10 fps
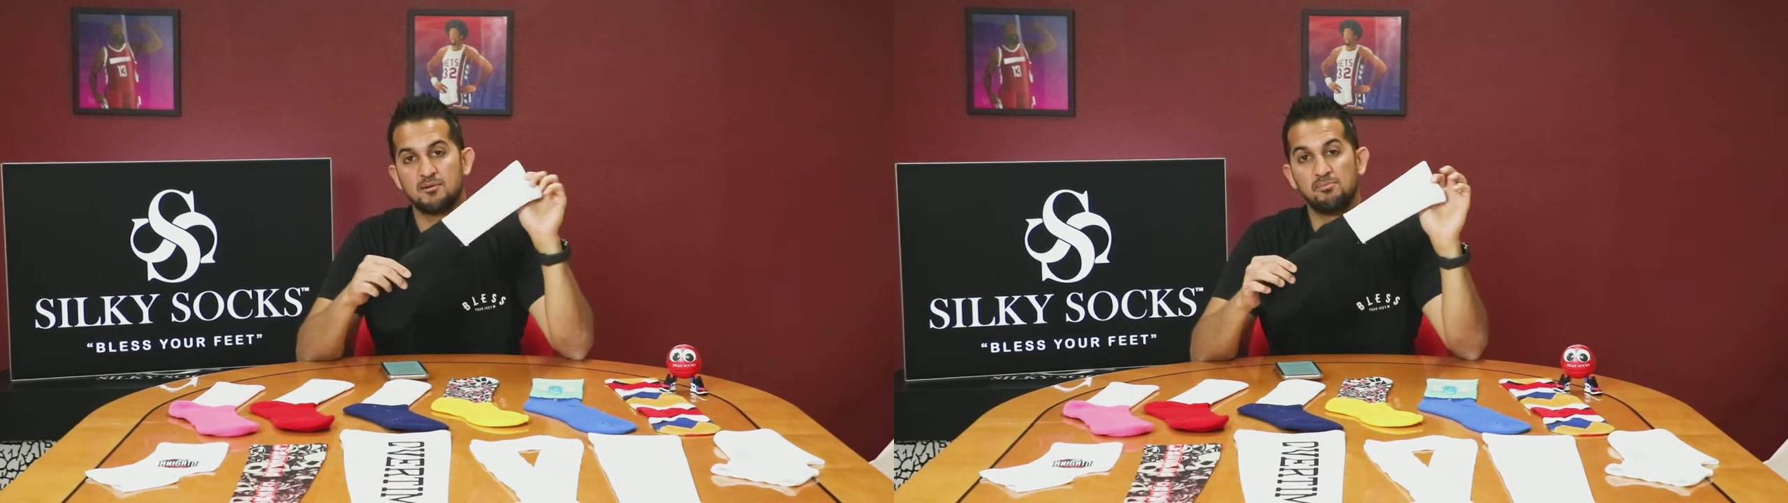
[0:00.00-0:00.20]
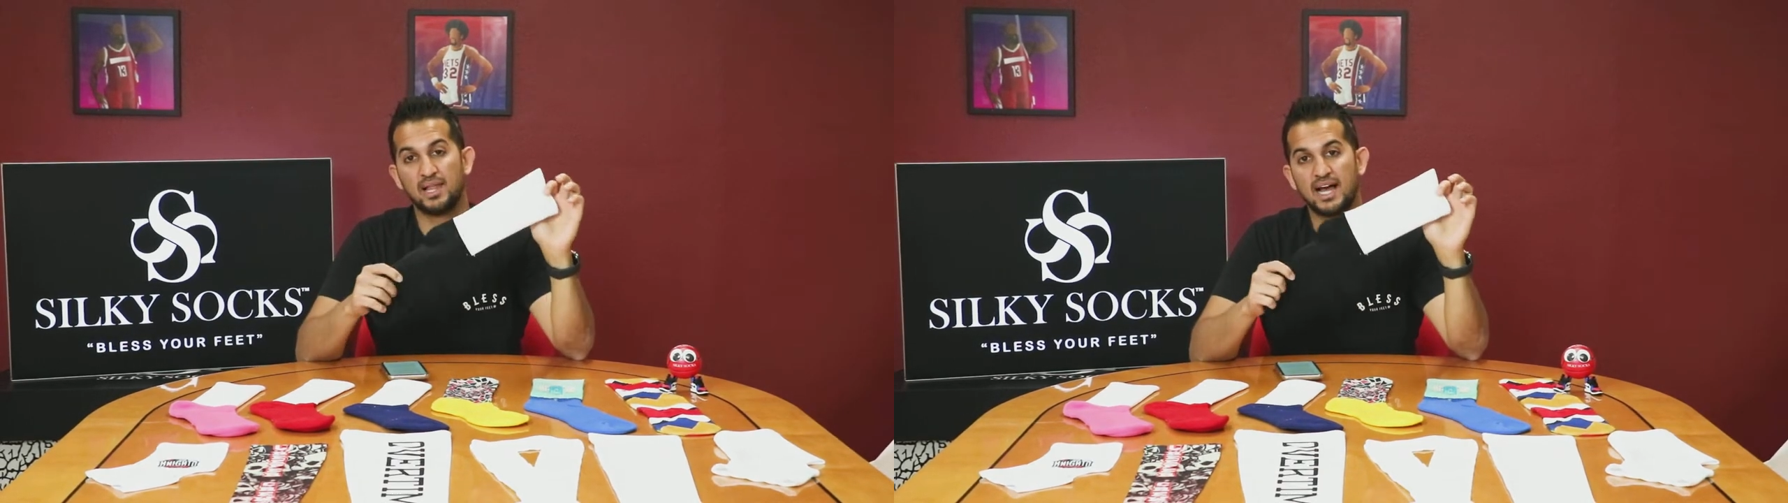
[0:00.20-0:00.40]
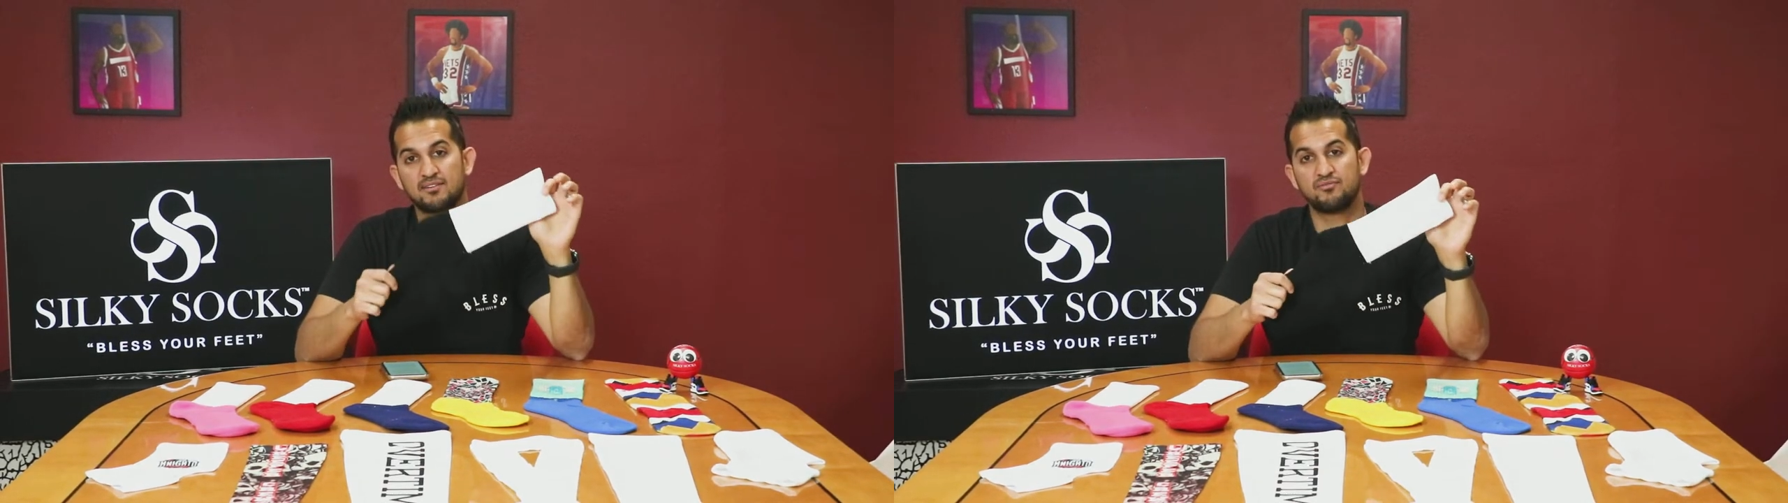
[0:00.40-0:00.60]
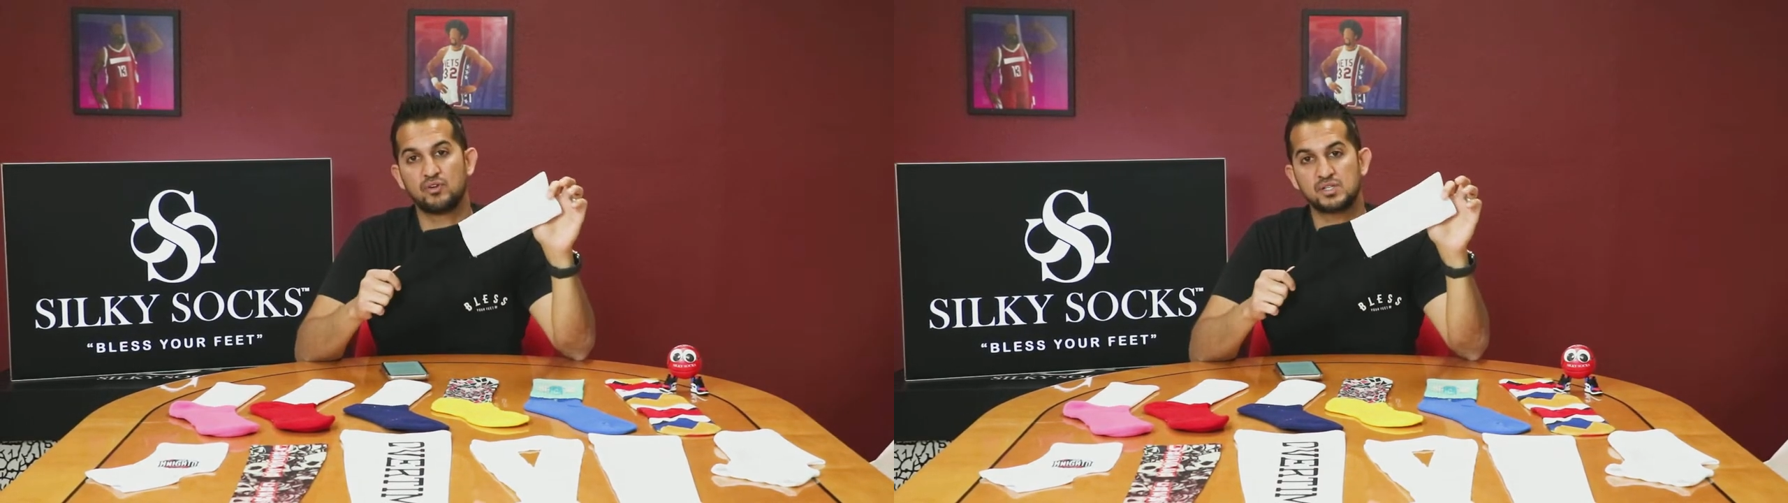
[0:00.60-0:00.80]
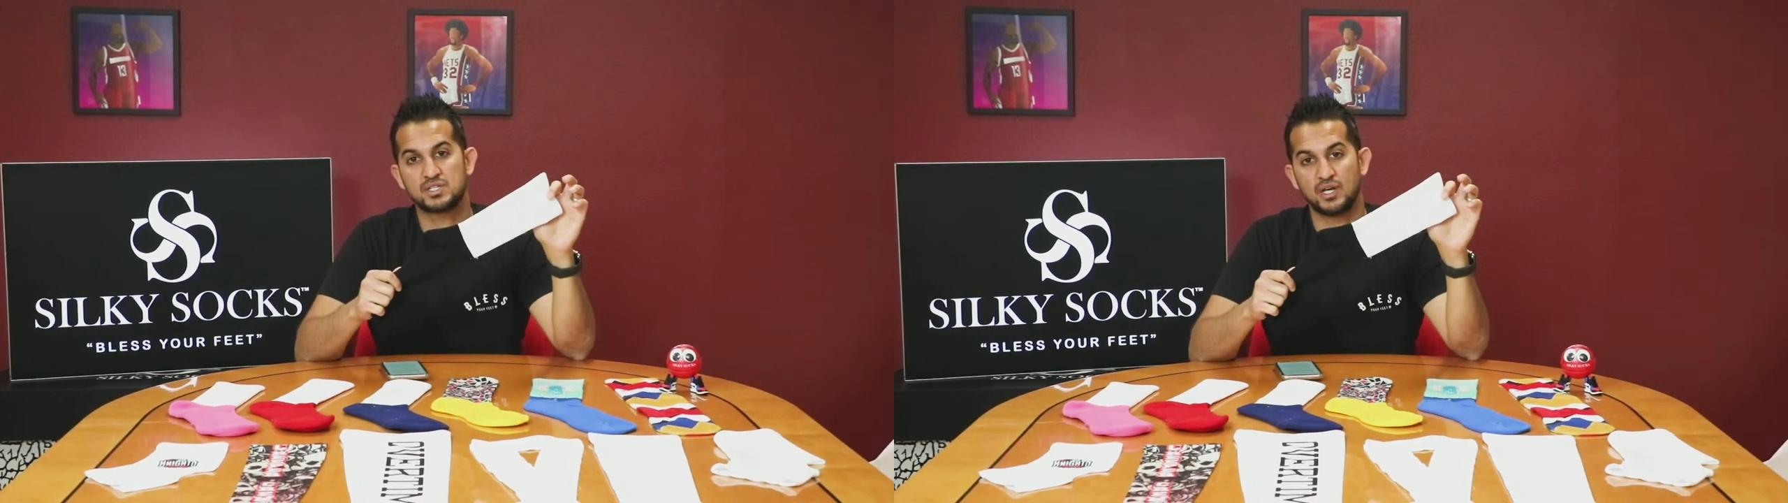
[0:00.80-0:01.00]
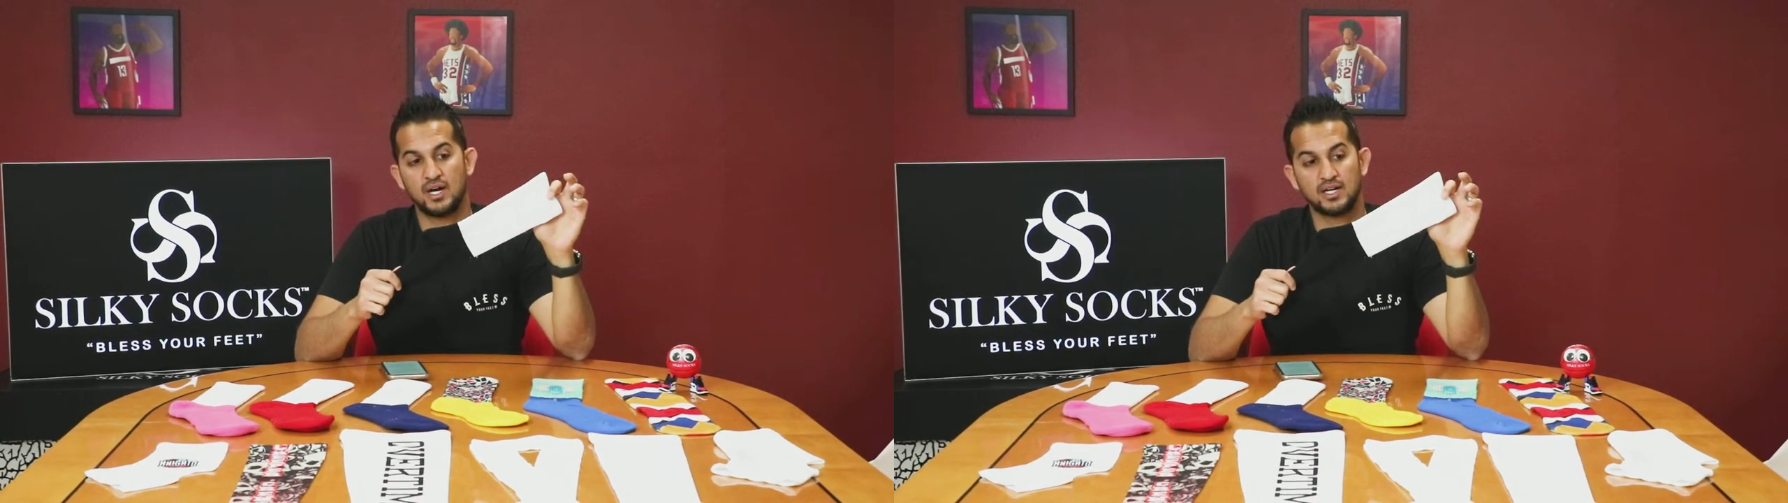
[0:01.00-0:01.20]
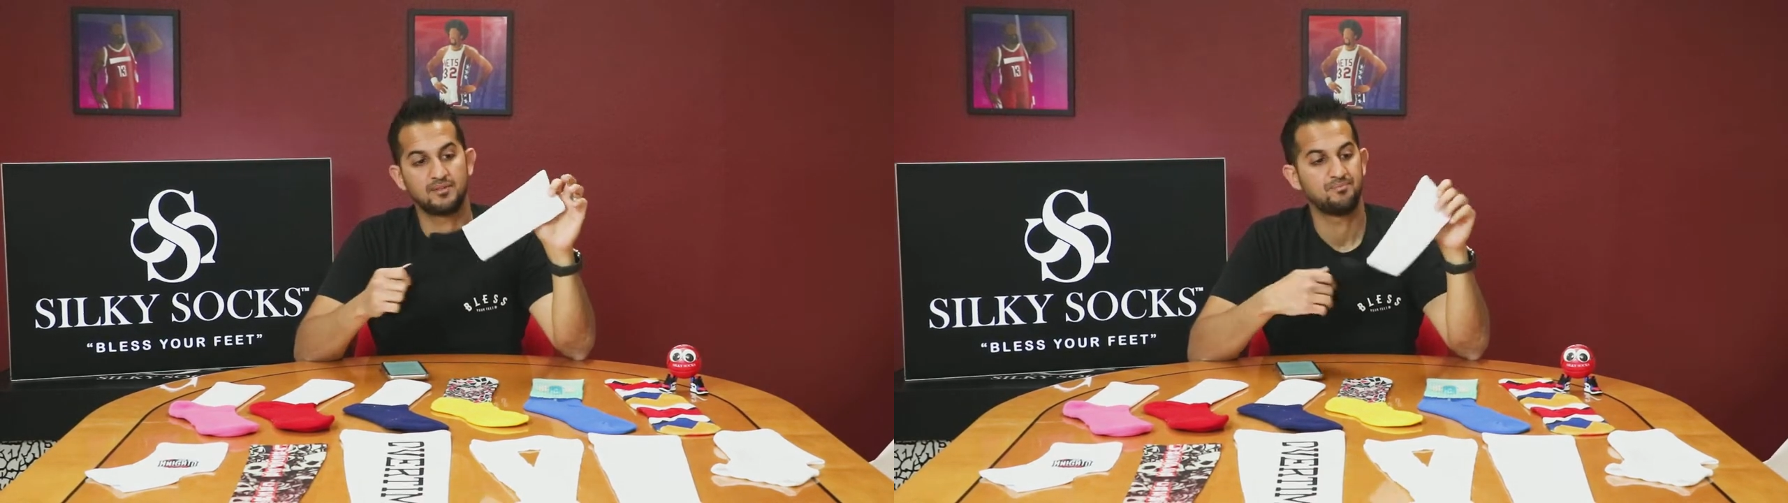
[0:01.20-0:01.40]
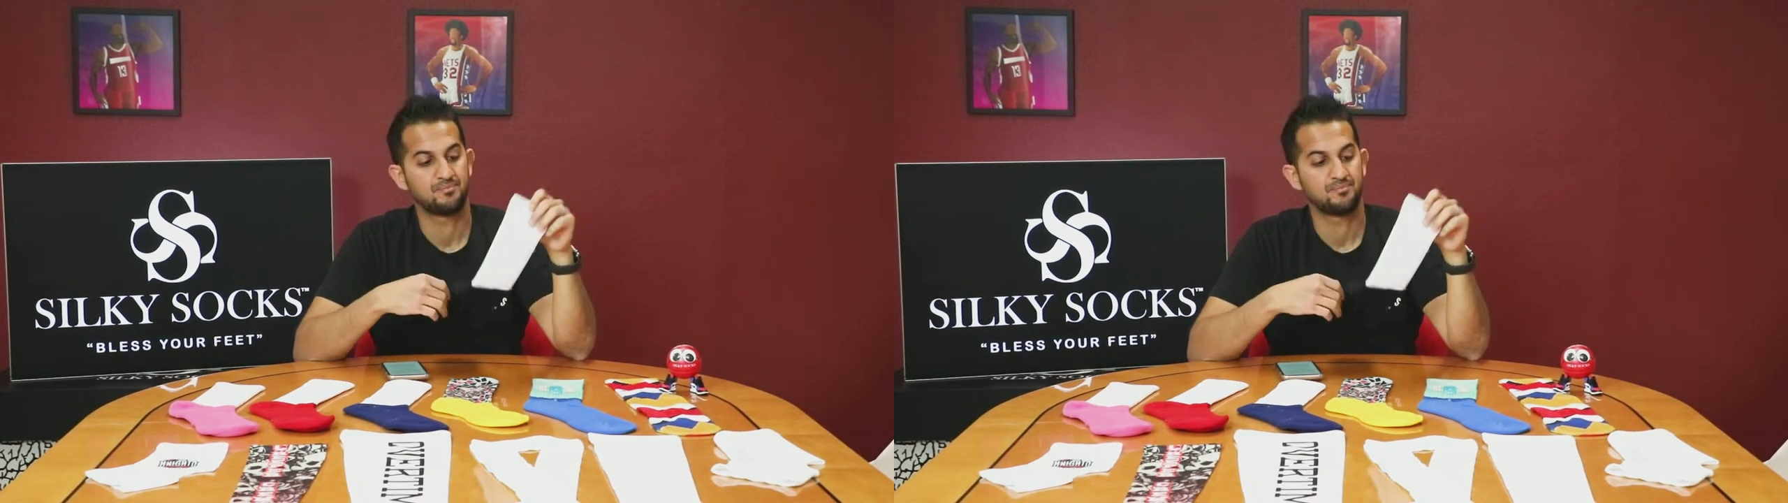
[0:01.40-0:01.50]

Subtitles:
a Blackfoot sock.